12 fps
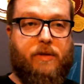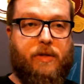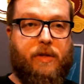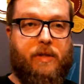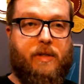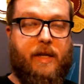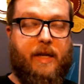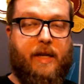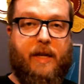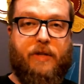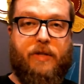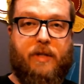just
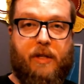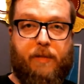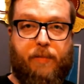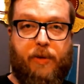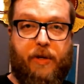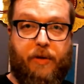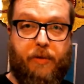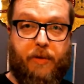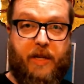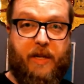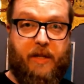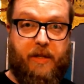dedication that is put into
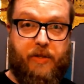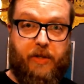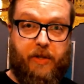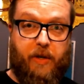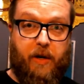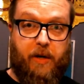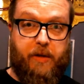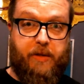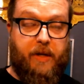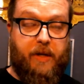creating these cigars,